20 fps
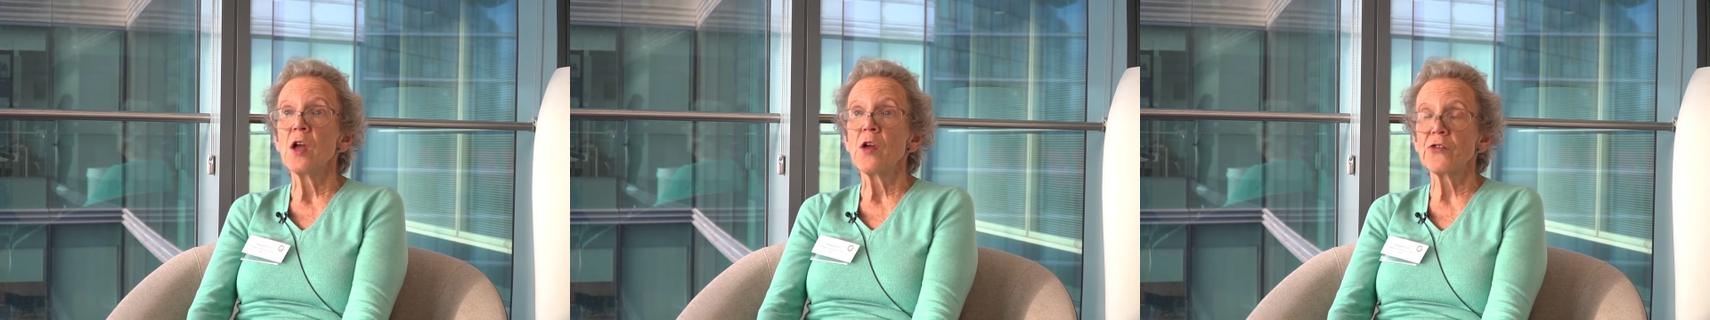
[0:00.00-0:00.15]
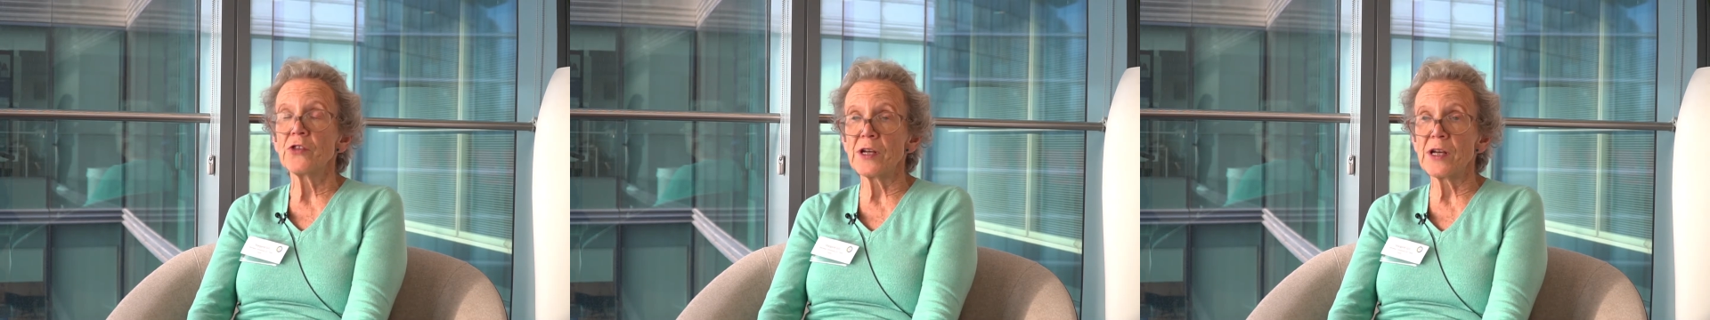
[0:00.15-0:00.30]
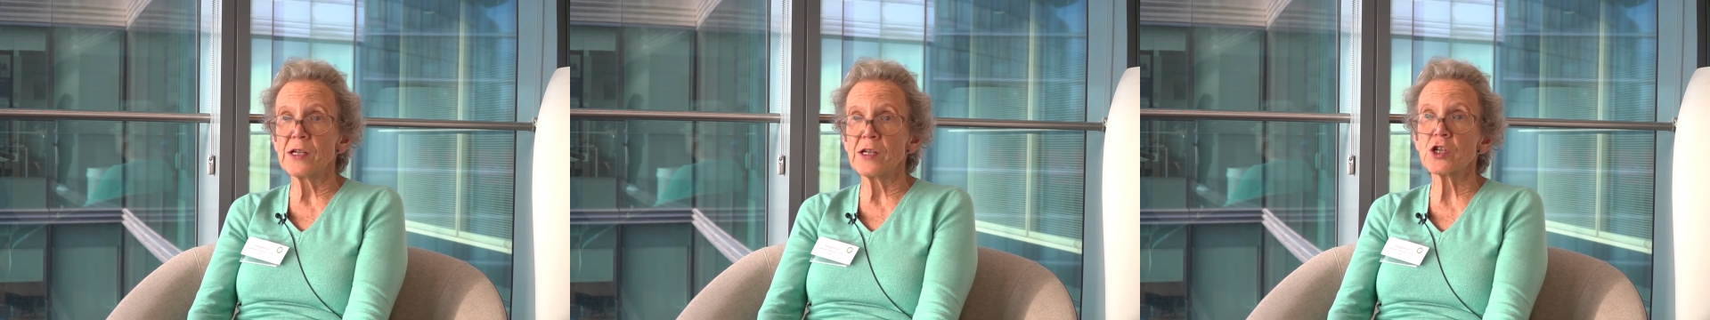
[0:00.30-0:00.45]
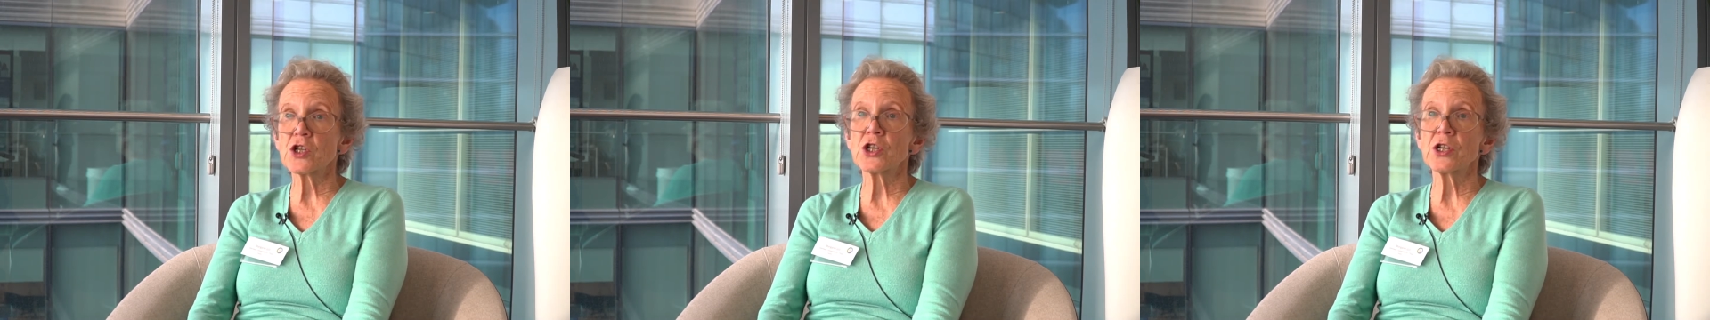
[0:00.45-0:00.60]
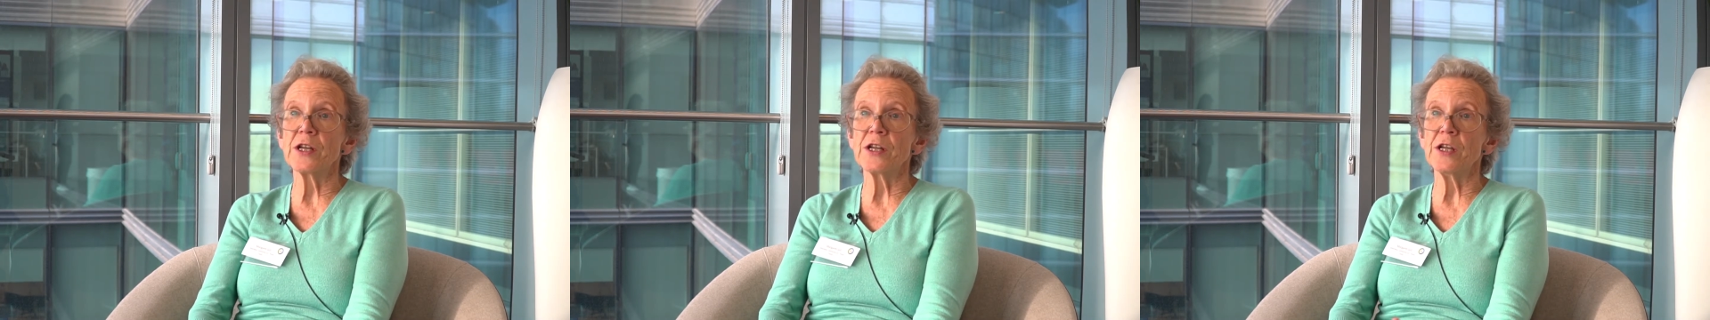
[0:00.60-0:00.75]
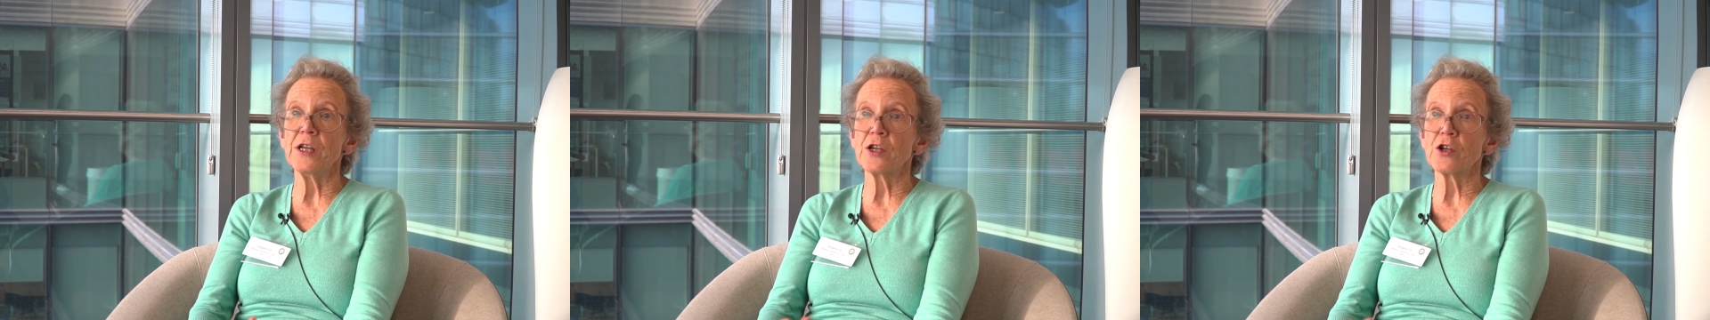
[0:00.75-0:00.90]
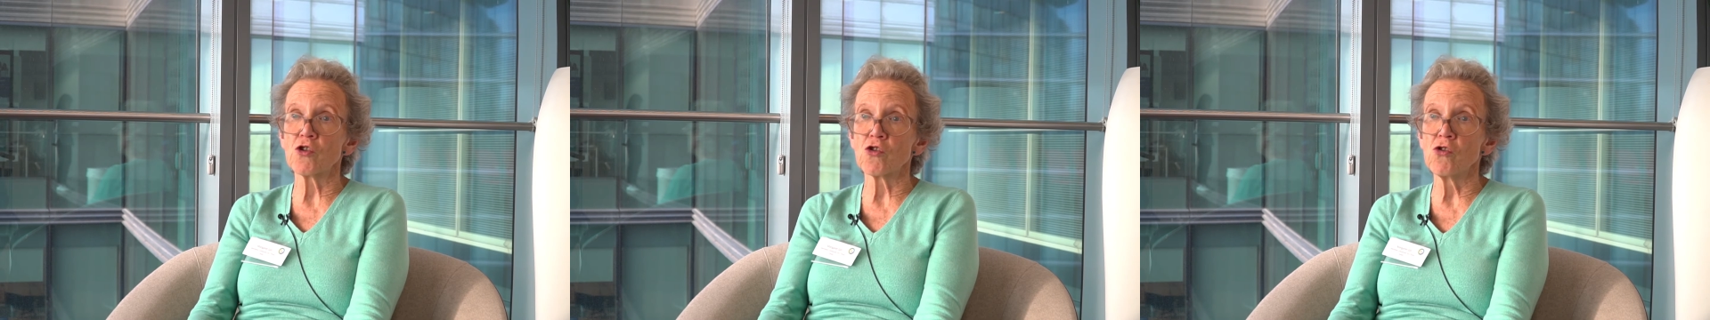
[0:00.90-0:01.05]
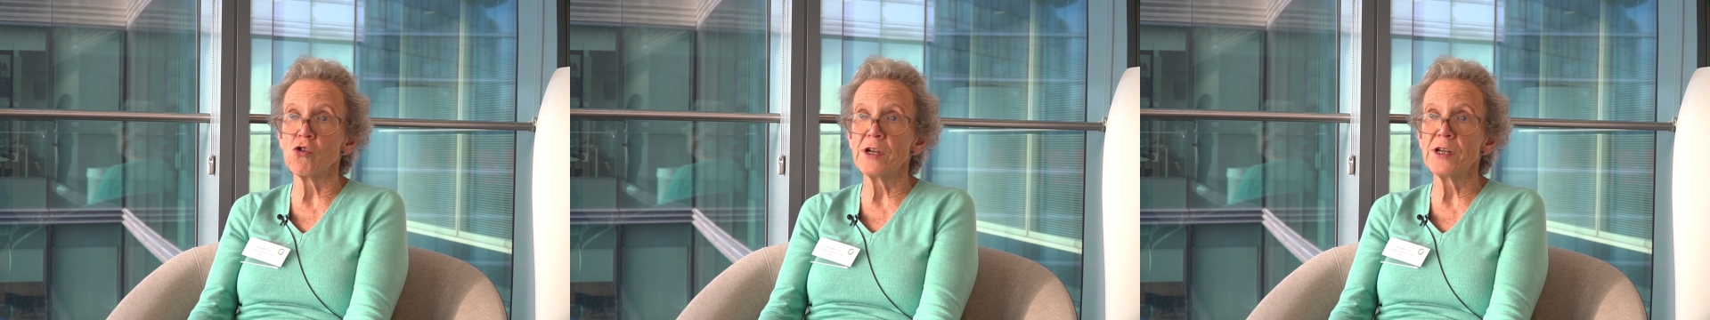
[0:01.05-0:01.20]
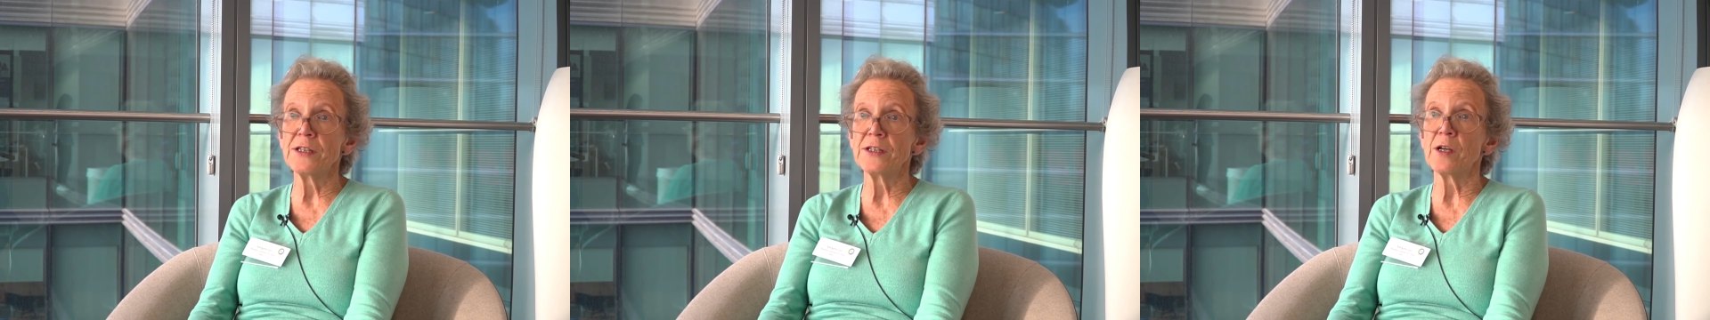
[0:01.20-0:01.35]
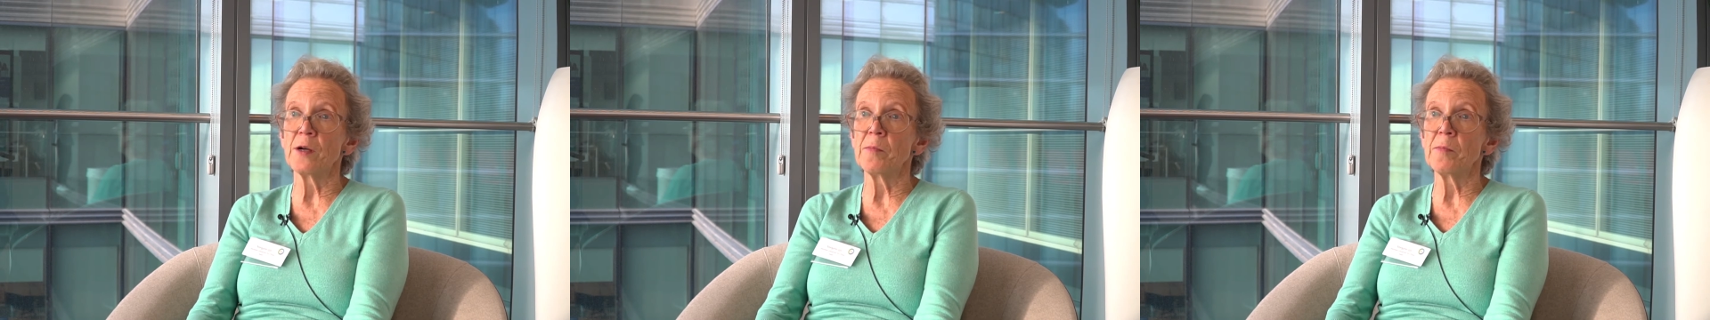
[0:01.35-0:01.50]
than actually
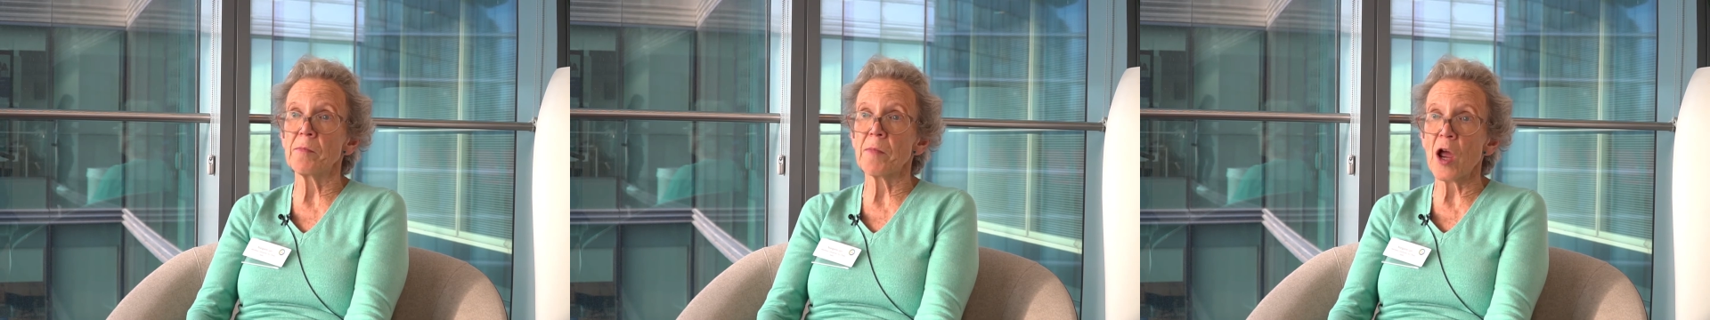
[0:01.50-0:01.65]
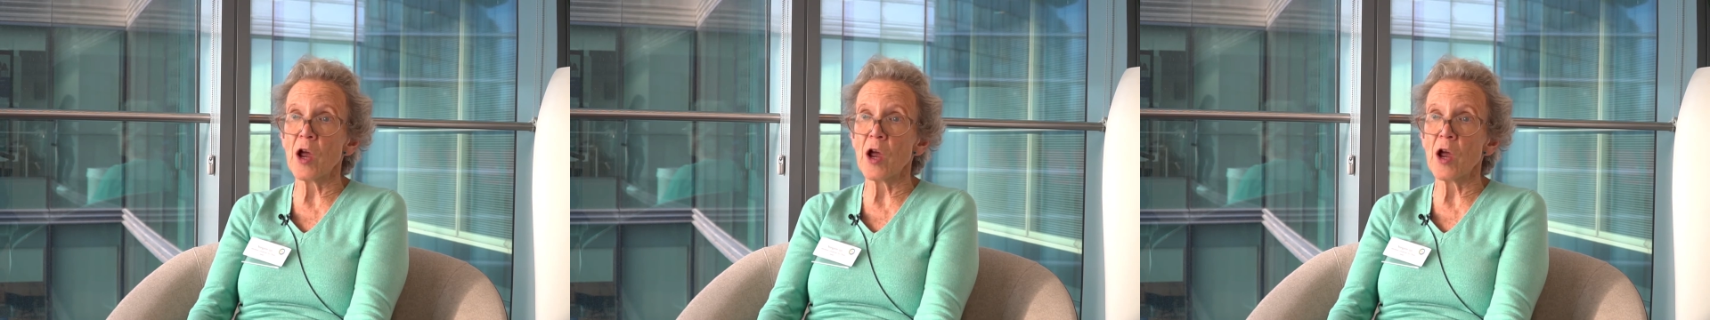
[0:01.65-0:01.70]
growing them